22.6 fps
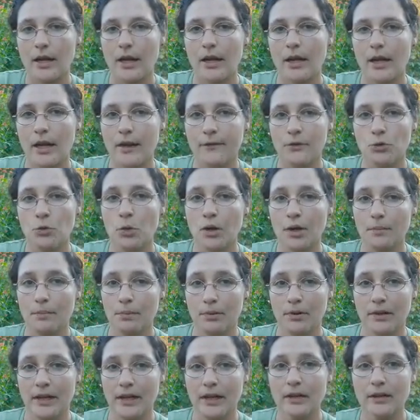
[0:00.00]
if you want to
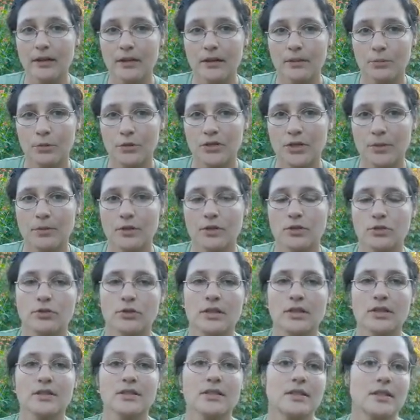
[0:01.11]
plant persimmon
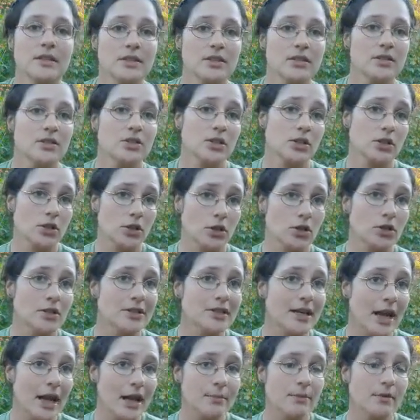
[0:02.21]
trees, this is a good
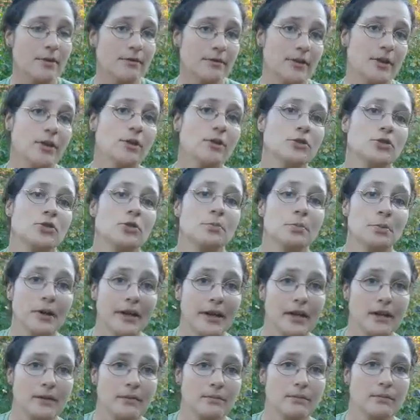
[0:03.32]
time of year to
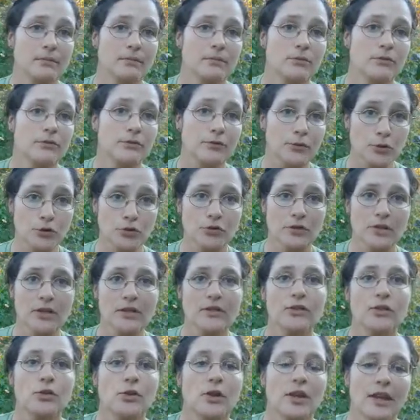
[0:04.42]
plant fruit
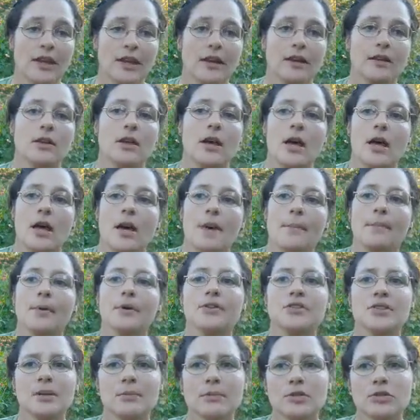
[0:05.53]
trees. You can get
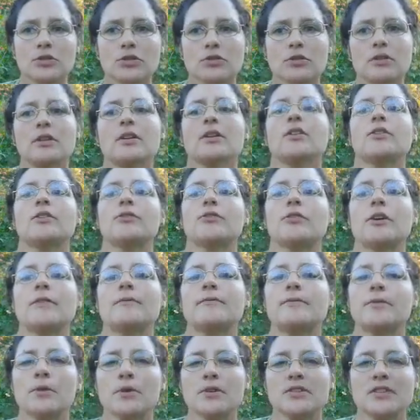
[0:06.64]
persimmon trees from
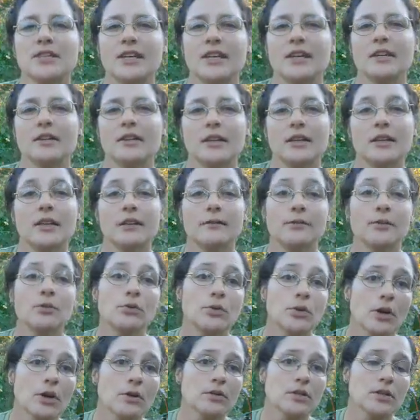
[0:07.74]
Forest Keeling if you
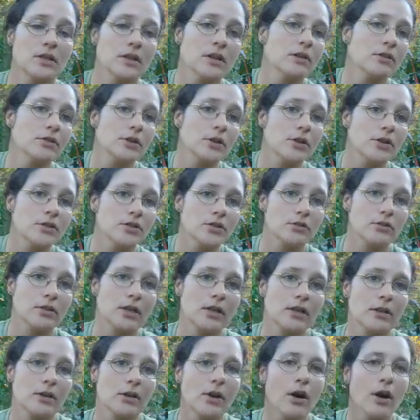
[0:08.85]
go to their nursery.
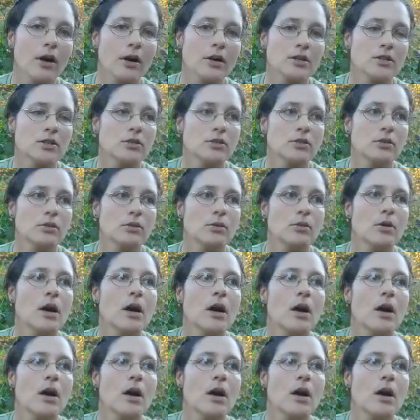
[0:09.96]
They're hard to